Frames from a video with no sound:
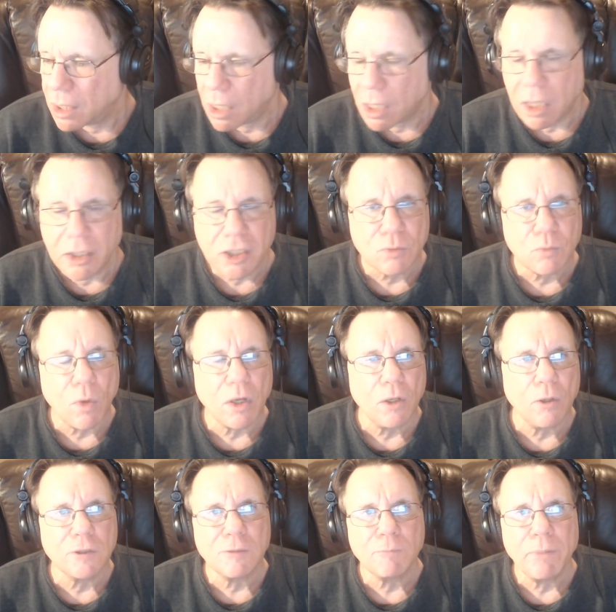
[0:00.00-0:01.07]
is one of those
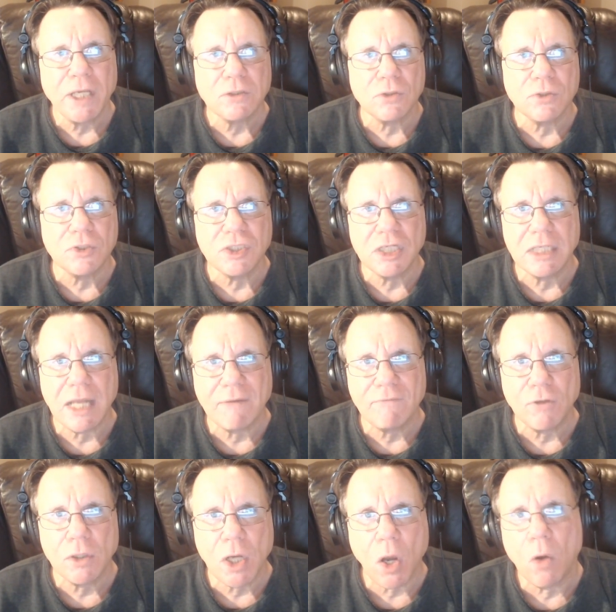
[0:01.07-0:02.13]
pitchers you never know.